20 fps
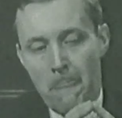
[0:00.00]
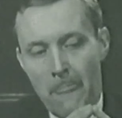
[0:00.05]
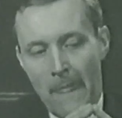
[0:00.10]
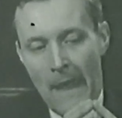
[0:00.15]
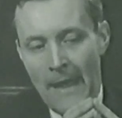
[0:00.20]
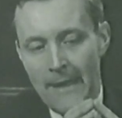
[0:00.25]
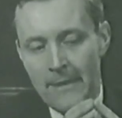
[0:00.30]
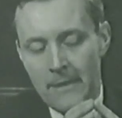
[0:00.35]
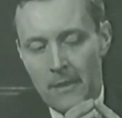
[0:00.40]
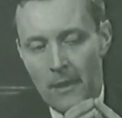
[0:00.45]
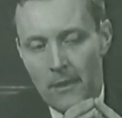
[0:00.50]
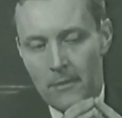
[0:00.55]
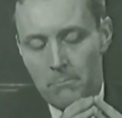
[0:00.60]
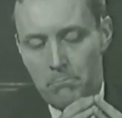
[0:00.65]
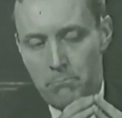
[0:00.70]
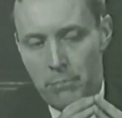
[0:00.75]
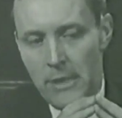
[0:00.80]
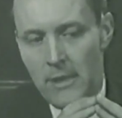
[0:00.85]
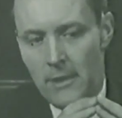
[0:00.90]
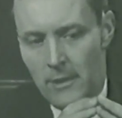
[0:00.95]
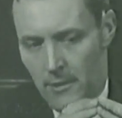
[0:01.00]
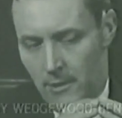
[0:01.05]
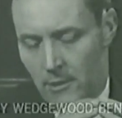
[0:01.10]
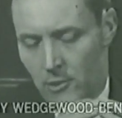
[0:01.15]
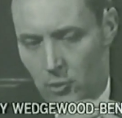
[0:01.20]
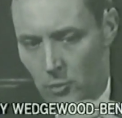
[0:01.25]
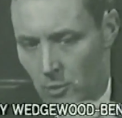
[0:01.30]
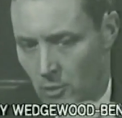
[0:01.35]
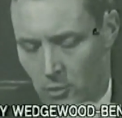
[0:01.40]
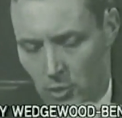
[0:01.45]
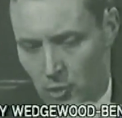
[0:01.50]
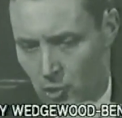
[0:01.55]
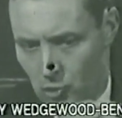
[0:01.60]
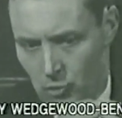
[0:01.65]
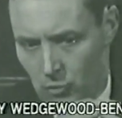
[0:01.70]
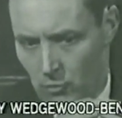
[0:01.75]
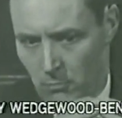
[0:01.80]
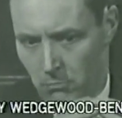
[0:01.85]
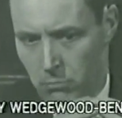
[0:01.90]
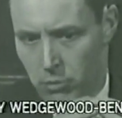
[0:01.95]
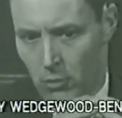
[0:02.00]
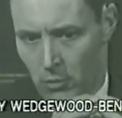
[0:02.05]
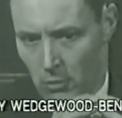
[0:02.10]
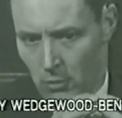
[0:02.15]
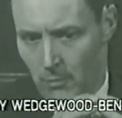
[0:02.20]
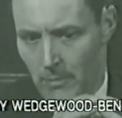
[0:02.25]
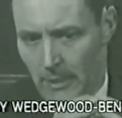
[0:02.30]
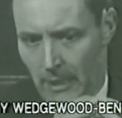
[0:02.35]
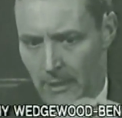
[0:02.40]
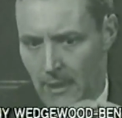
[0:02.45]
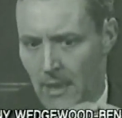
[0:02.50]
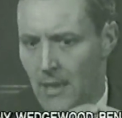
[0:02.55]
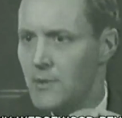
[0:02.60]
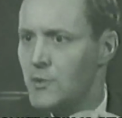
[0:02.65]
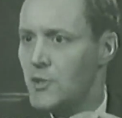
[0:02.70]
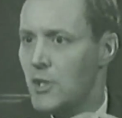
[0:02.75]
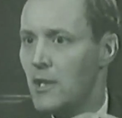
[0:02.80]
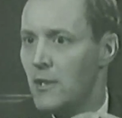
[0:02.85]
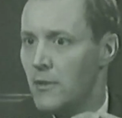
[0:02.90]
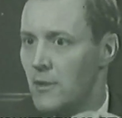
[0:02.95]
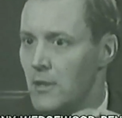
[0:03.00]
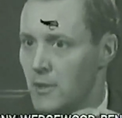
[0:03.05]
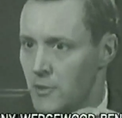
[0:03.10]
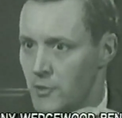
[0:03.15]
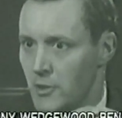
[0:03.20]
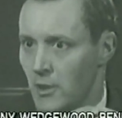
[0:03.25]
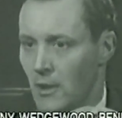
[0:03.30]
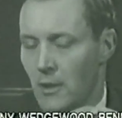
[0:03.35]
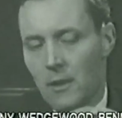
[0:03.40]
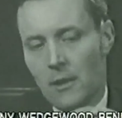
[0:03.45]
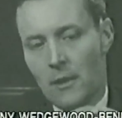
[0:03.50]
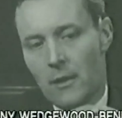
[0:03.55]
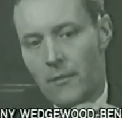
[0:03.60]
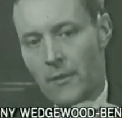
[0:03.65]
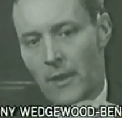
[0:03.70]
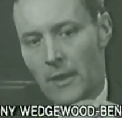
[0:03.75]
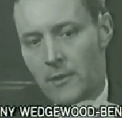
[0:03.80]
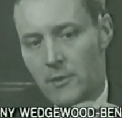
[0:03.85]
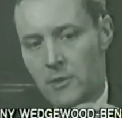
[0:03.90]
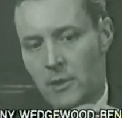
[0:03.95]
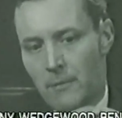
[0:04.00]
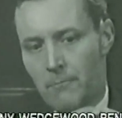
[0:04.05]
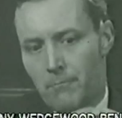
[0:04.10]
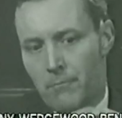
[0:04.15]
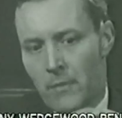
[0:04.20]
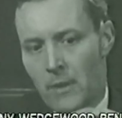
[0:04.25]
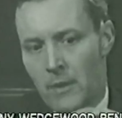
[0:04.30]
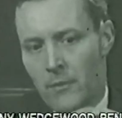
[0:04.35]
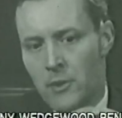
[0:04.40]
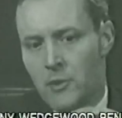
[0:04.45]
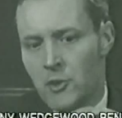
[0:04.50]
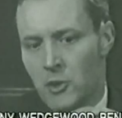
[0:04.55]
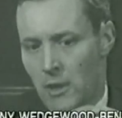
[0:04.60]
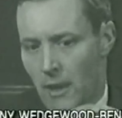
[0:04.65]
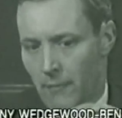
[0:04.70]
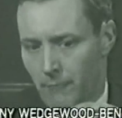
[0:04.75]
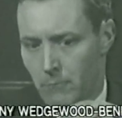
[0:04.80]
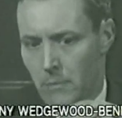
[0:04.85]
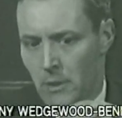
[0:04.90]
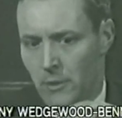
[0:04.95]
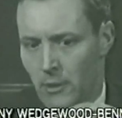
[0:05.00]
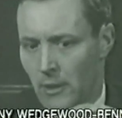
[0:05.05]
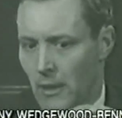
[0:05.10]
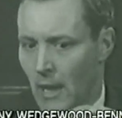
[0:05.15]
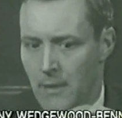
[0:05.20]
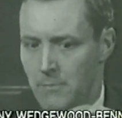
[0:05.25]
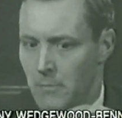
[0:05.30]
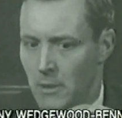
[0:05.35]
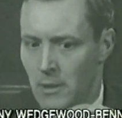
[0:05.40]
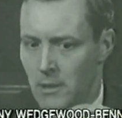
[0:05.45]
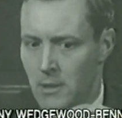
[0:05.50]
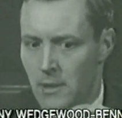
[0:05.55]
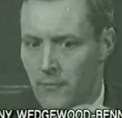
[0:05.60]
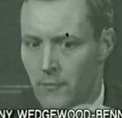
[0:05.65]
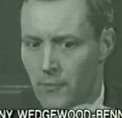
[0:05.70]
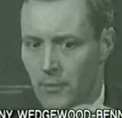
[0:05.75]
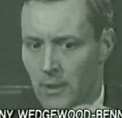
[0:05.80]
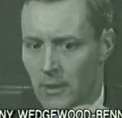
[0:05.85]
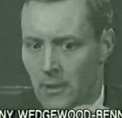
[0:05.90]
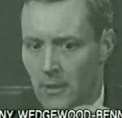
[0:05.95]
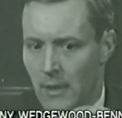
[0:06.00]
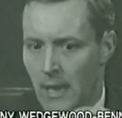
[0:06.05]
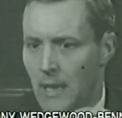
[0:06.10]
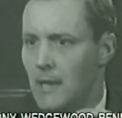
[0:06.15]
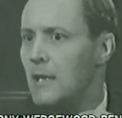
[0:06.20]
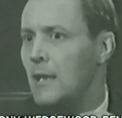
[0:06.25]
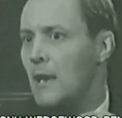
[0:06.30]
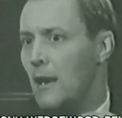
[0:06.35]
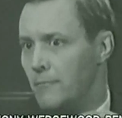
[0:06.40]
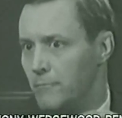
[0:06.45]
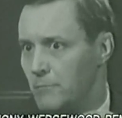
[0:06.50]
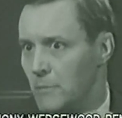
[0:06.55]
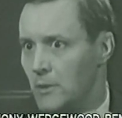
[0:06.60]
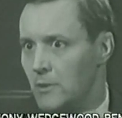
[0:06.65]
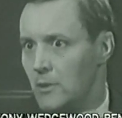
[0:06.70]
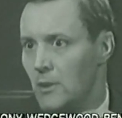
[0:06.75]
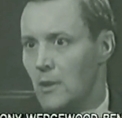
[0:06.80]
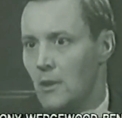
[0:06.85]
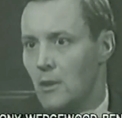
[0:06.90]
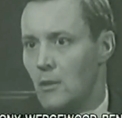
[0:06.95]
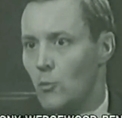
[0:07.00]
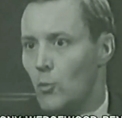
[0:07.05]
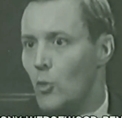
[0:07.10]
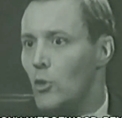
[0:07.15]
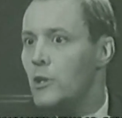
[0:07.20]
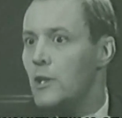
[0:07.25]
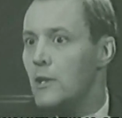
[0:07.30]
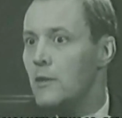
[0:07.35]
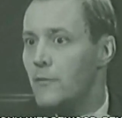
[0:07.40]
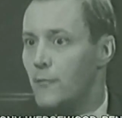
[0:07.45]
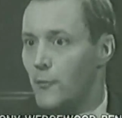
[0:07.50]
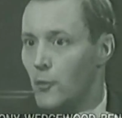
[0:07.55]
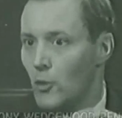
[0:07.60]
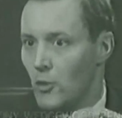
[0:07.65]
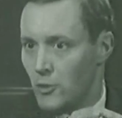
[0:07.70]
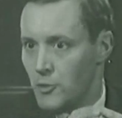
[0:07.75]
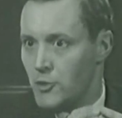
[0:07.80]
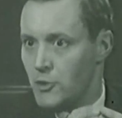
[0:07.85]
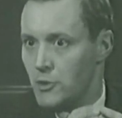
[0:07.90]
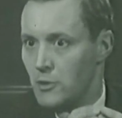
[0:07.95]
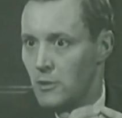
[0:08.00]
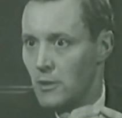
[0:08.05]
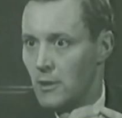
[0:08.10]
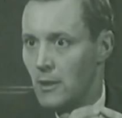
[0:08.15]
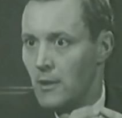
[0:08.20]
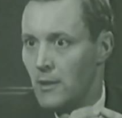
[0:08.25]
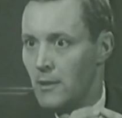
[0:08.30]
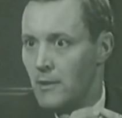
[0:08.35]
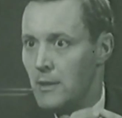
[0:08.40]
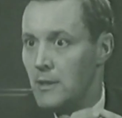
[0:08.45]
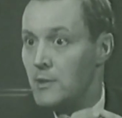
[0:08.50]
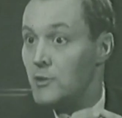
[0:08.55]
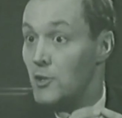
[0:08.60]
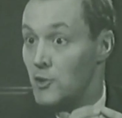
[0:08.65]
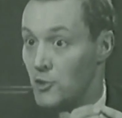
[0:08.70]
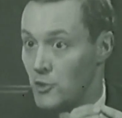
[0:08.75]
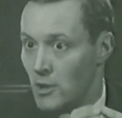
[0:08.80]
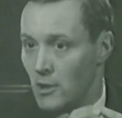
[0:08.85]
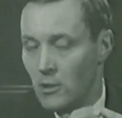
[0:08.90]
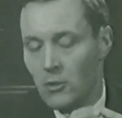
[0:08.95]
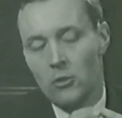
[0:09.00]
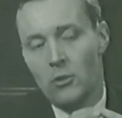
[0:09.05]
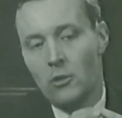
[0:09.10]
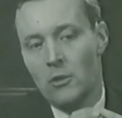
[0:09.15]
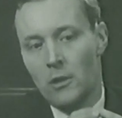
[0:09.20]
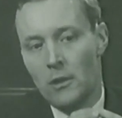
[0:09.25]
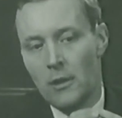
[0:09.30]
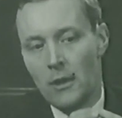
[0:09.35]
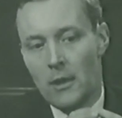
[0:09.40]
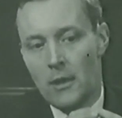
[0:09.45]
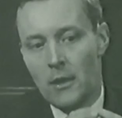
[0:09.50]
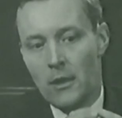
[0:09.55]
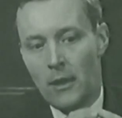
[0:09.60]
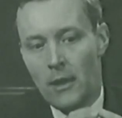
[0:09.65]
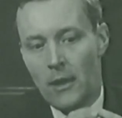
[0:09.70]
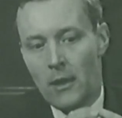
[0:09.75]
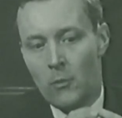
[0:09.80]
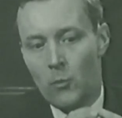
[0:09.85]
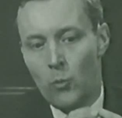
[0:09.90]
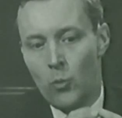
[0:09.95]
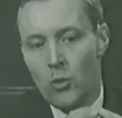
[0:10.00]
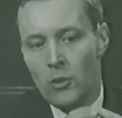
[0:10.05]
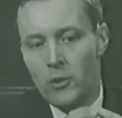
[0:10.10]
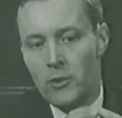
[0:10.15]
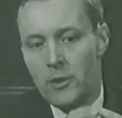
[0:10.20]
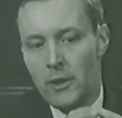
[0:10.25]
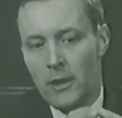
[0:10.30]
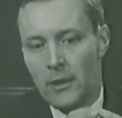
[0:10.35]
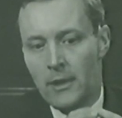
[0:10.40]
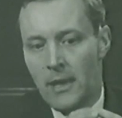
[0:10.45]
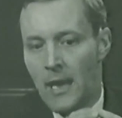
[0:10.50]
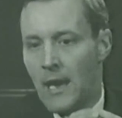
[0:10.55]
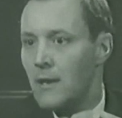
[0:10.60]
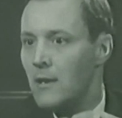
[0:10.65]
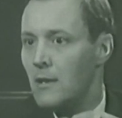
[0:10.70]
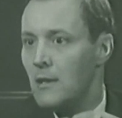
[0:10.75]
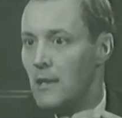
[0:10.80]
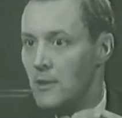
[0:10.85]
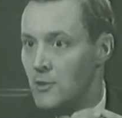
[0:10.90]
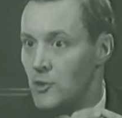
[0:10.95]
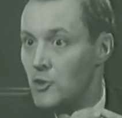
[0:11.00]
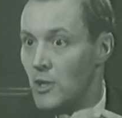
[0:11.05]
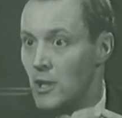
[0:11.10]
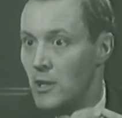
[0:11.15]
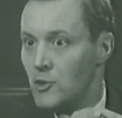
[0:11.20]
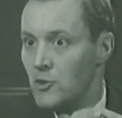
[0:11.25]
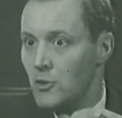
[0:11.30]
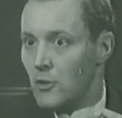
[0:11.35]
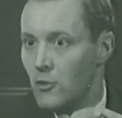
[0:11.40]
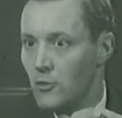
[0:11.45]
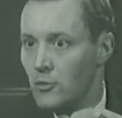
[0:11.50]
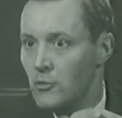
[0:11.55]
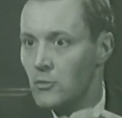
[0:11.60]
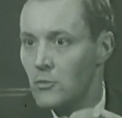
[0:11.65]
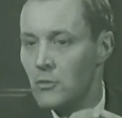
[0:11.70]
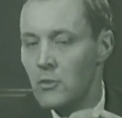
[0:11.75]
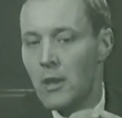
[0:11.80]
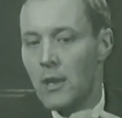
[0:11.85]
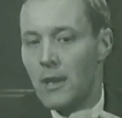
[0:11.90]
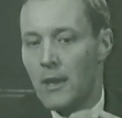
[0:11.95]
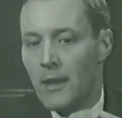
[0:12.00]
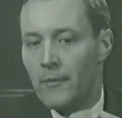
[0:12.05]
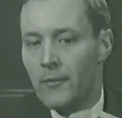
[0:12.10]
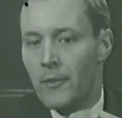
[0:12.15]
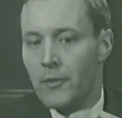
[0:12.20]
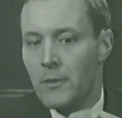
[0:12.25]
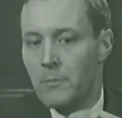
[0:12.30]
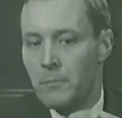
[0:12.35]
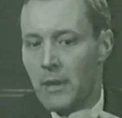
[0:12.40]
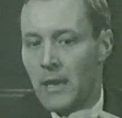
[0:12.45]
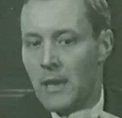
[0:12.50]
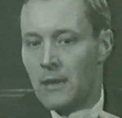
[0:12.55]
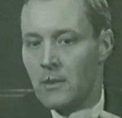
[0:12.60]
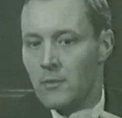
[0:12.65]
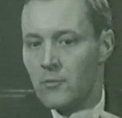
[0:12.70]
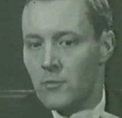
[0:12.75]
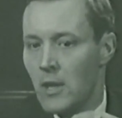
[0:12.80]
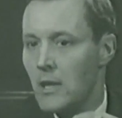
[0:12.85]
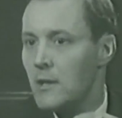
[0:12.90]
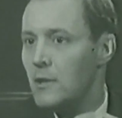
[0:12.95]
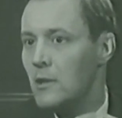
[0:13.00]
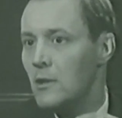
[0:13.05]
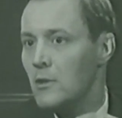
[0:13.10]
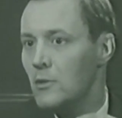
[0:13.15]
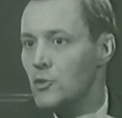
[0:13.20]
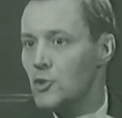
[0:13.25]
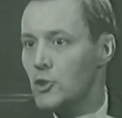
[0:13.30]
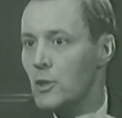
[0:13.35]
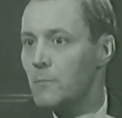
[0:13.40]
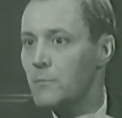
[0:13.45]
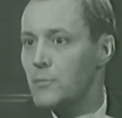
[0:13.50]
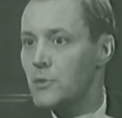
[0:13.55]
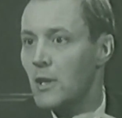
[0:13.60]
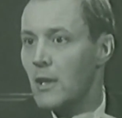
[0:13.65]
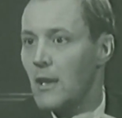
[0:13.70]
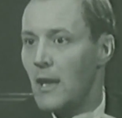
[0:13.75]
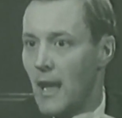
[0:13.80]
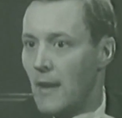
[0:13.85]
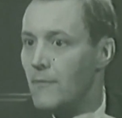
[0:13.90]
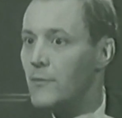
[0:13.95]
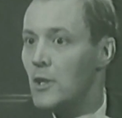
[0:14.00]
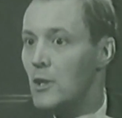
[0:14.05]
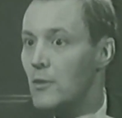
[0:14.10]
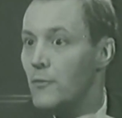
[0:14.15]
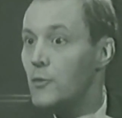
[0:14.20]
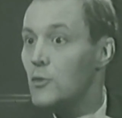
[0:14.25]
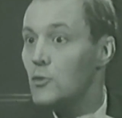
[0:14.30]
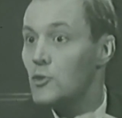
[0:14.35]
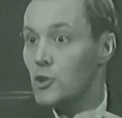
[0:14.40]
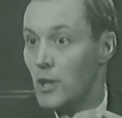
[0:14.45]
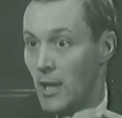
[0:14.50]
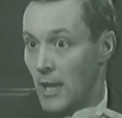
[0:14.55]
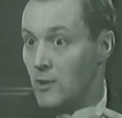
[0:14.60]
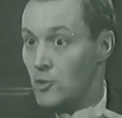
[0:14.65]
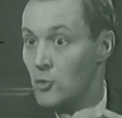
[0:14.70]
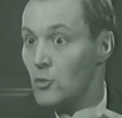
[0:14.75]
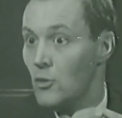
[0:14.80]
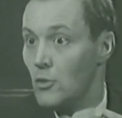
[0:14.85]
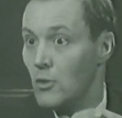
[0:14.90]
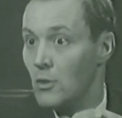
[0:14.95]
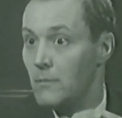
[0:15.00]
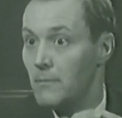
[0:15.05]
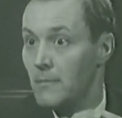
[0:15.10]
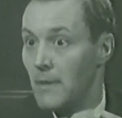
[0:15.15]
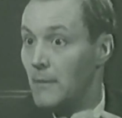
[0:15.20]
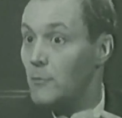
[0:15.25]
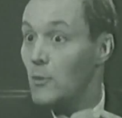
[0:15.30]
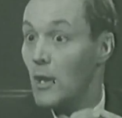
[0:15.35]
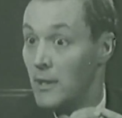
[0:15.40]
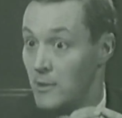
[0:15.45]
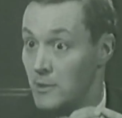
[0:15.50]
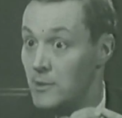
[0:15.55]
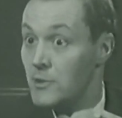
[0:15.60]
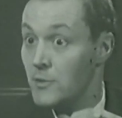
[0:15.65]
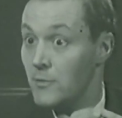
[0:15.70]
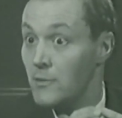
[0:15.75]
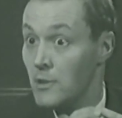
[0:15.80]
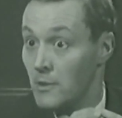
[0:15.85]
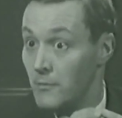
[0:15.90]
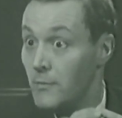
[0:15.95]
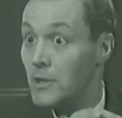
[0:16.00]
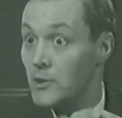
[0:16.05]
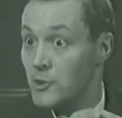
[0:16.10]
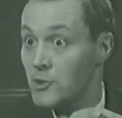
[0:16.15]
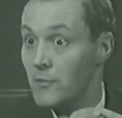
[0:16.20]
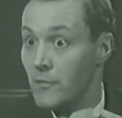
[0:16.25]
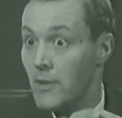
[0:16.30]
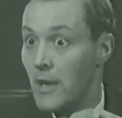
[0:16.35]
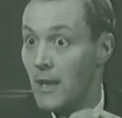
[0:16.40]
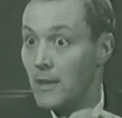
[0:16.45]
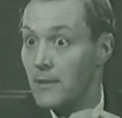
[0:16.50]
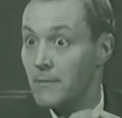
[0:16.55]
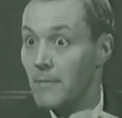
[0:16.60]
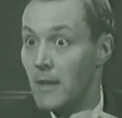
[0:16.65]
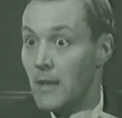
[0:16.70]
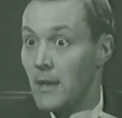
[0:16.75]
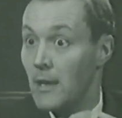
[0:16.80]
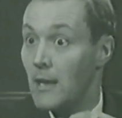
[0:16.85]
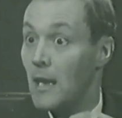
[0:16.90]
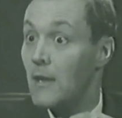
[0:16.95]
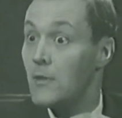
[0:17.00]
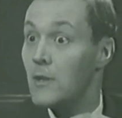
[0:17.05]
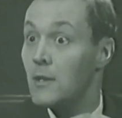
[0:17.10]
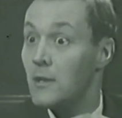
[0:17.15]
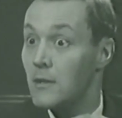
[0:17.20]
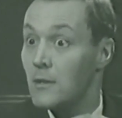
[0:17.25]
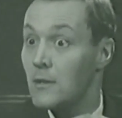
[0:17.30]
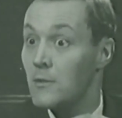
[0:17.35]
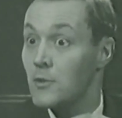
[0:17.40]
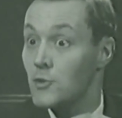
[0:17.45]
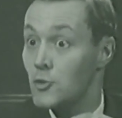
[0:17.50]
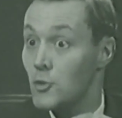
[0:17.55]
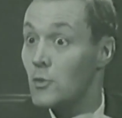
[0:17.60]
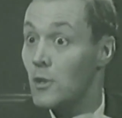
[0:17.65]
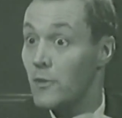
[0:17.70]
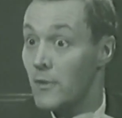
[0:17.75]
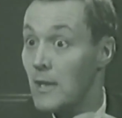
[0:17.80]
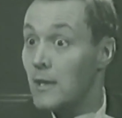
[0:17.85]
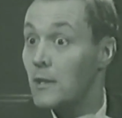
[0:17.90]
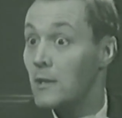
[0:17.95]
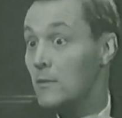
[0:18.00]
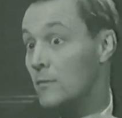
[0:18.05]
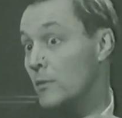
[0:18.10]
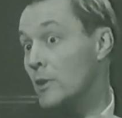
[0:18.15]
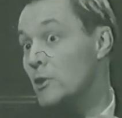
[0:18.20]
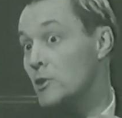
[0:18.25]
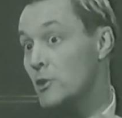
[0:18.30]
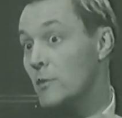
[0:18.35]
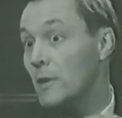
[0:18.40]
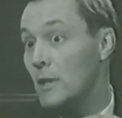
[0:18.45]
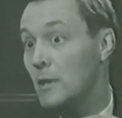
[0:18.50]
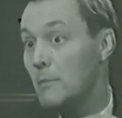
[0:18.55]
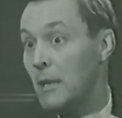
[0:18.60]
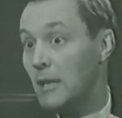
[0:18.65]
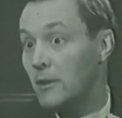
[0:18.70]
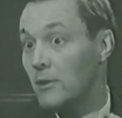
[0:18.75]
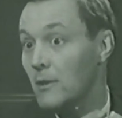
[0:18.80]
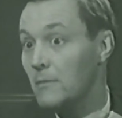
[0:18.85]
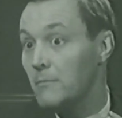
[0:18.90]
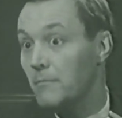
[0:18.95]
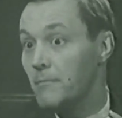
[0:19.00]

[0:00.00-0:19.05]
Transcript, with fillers: I can't peer into a crystal ball, but I can say this, that um, this government, and I believe uh, any government, would enforce uh, existing law, uh, would uh, carry legislation through, and that the pirate radio ships have no future at all. I'm quite con convinced of that. And I think the sooner they're convinced of it, the better. The